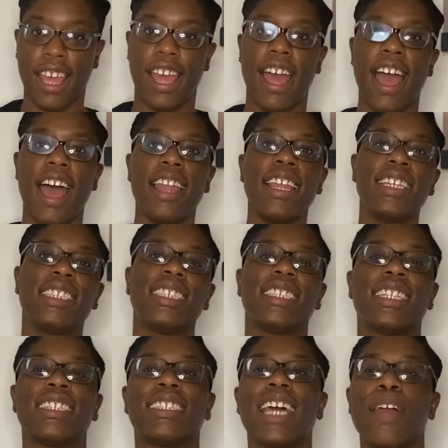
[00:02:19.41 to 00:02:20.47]
Alex is
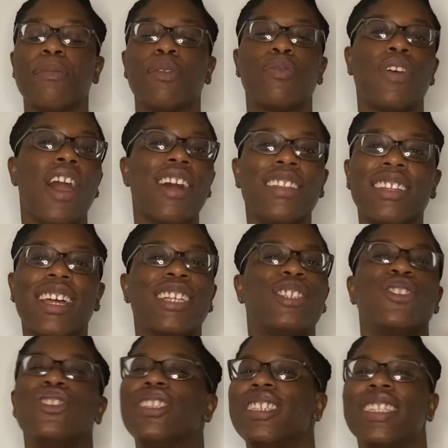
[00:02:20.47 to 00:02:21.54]
the type of father that
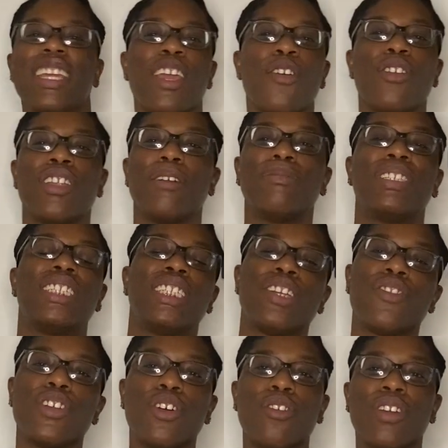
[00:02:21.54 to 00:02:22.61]
you see in them
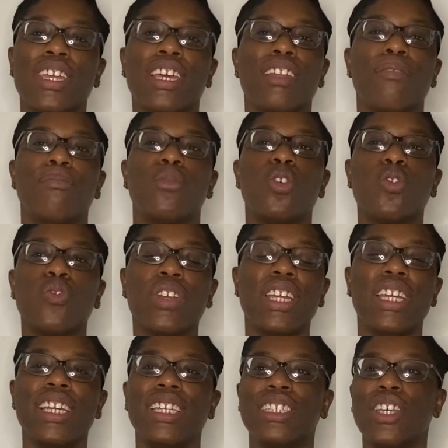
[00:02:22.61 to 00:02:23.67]
serial killer
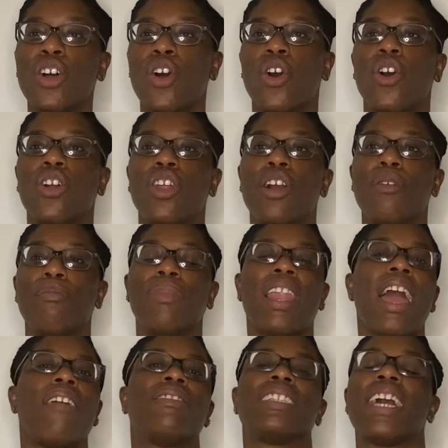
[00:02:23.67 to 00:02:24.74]
movies or them
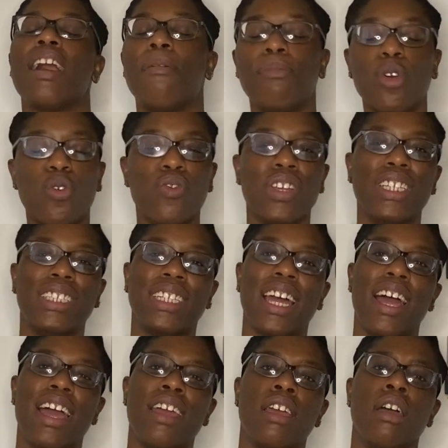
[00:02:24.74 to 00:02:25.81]
Lifetime movies
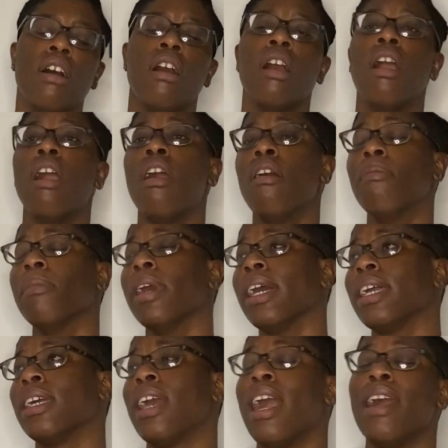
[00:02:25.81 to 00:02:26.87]
that, oh
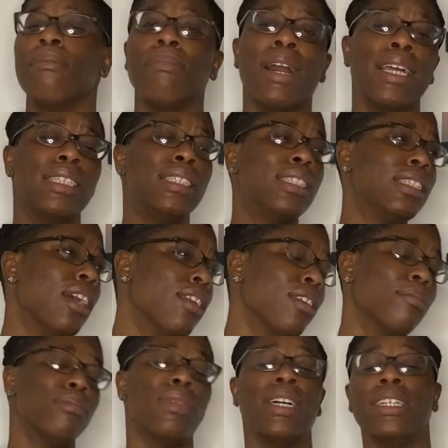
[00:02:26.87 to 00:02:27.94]
my God, my son
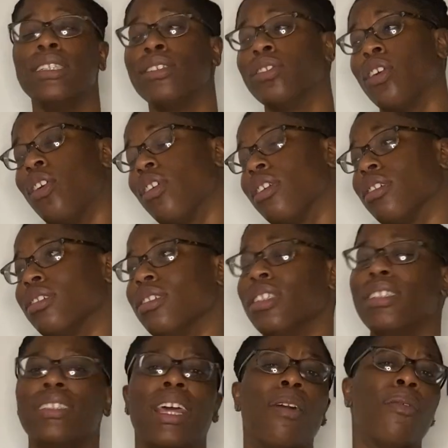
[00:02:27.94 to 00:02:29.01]
or my daughter,
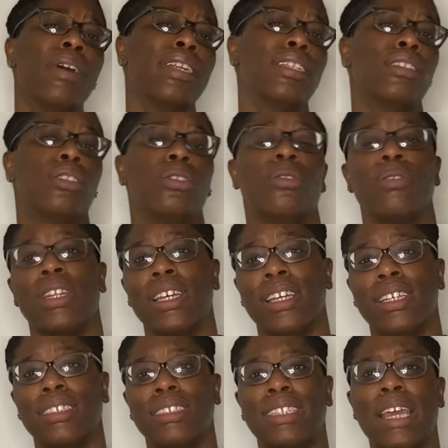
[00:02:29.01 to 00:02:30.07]
they wouldn't do
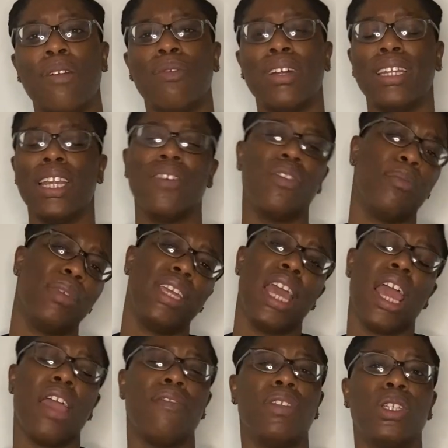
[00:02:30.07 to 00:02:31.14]
this. They would never
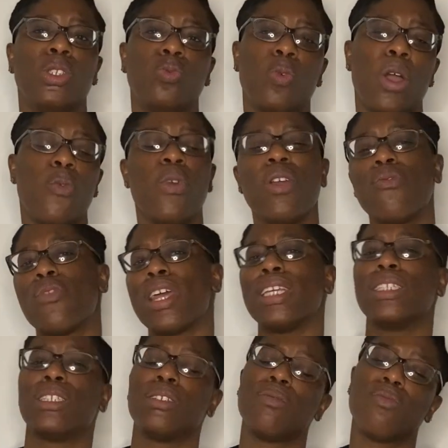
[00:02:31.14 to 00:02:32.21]
behave this way. We
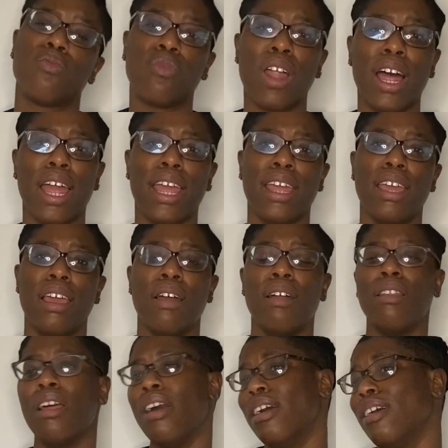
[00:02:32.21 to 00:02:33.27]
raised them right.
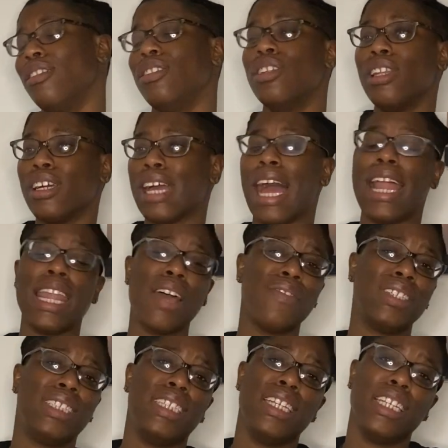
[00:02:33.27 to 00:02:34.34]
I
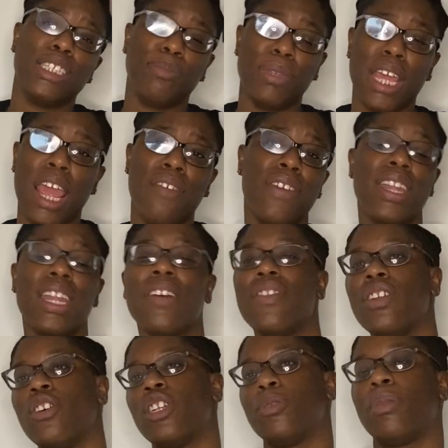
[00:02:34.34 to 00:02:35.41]
never seen this behavior. I never
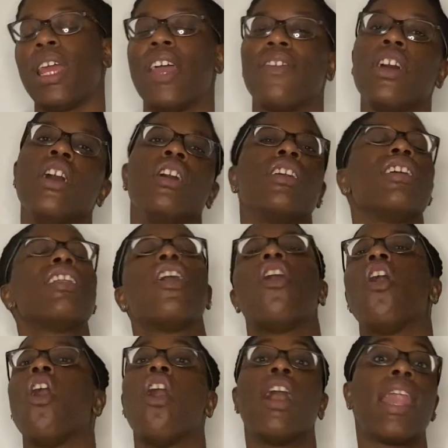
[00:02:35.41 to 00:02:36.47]
know this behavior. You know,
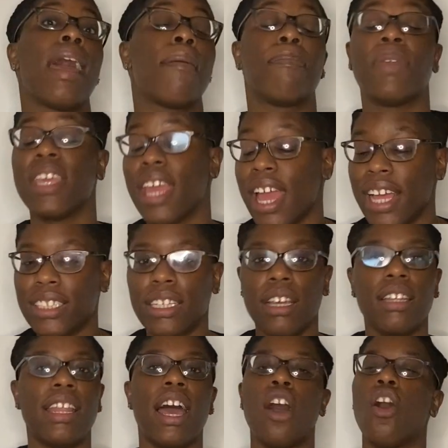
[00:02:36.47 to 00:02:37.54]
all that BS
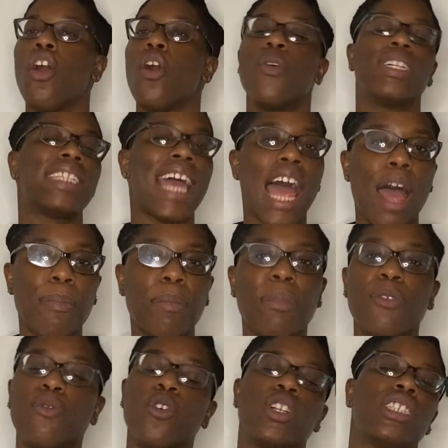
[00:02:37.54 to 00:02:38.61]
that always happen
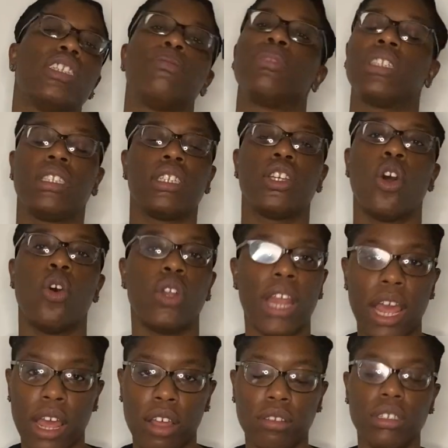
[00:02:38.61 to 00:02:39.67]
before something go
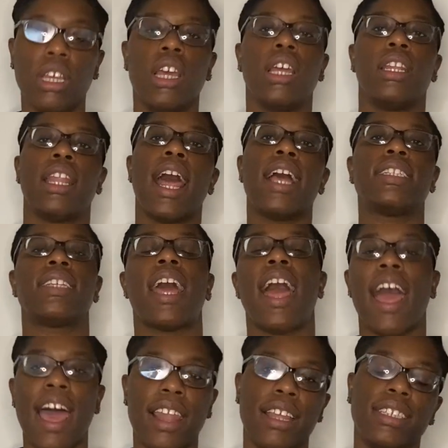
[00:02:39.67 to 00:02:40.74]
down. That's
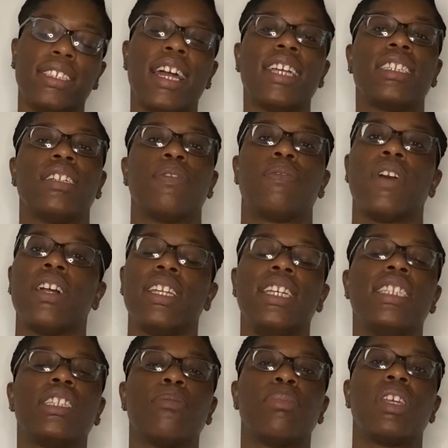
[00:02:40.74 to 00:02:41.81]
Alex. That's the father.
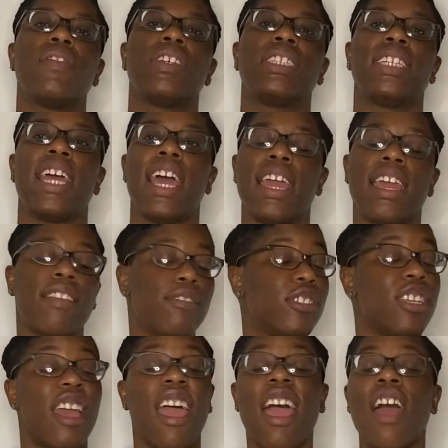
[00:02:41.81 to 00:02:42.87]
He's oblivious
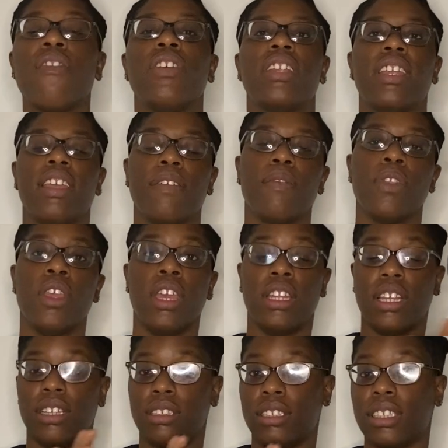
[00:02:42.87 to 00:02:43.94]
to everything.
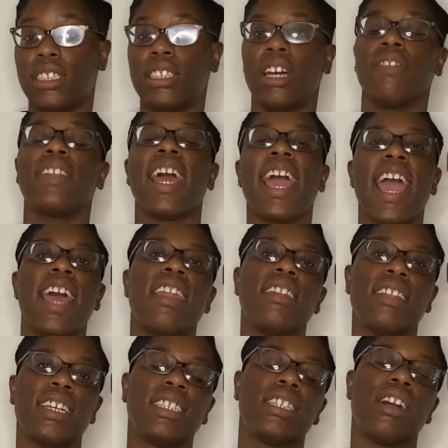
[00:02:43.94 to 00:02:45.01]
The stuff that Hannah
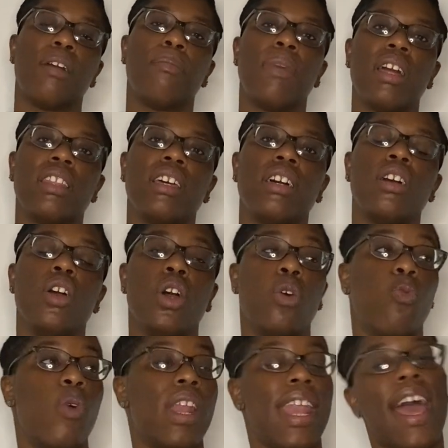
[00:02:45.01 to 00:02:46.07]
does to her mother,
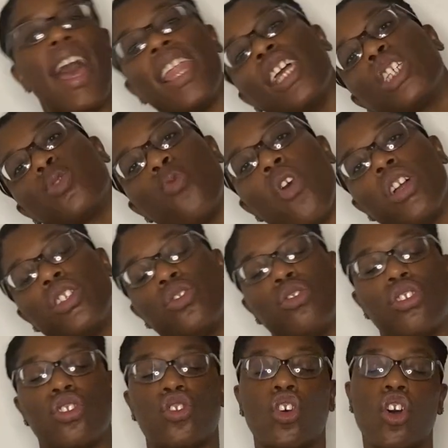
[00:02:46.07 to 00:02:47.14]
when Alex walks through
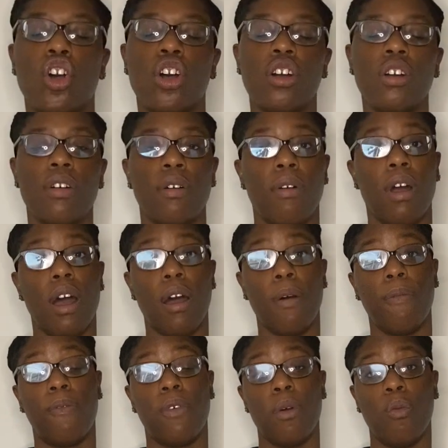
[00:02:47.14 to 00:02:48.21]
the door,
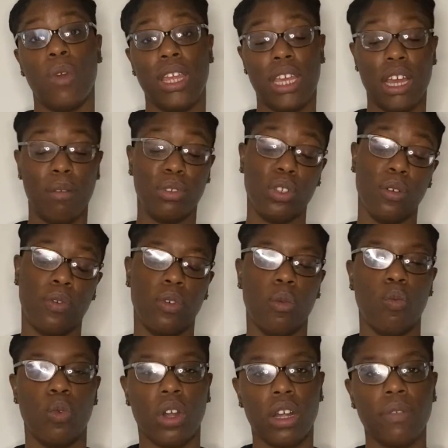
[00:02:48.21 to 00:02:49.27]
from when he comes home
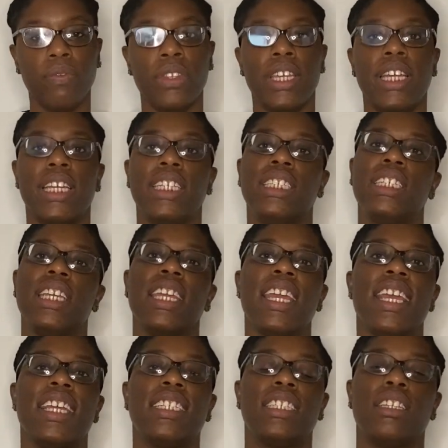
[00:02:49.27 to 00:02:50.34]
from work, she
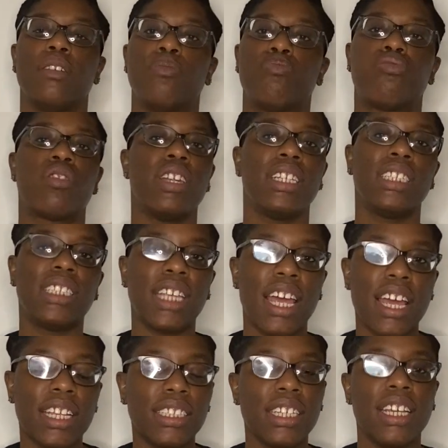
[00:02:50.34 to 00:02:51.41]
is the
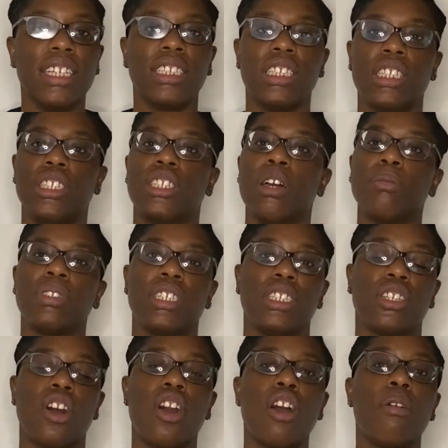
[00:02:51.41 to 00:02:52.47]
princess. She jumps in his
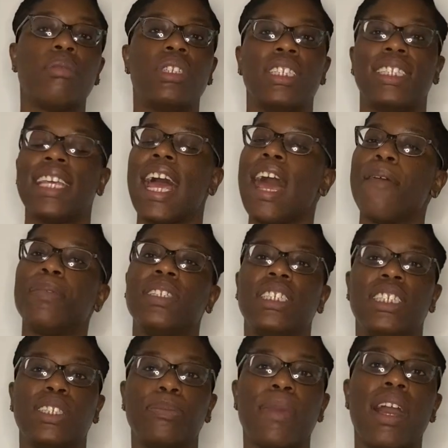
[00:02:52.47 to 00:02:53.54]
arms. She's happy.
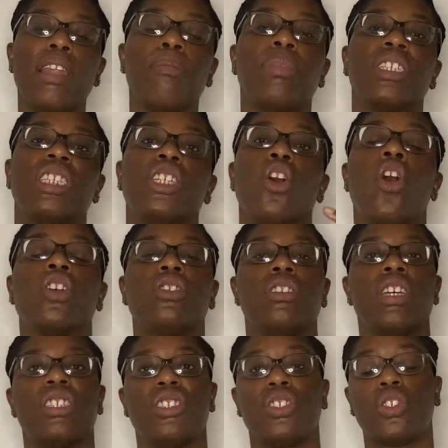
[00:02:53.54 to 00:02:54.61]
She's smiling, but she also
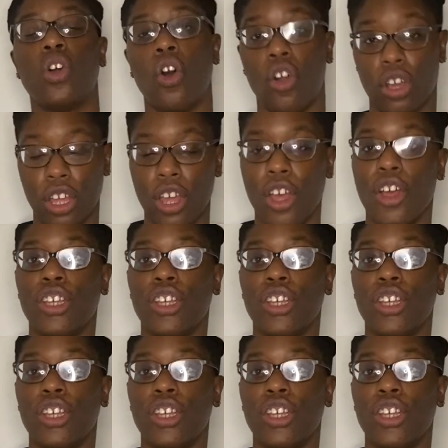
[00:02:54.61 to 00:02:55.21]
doesn't talk.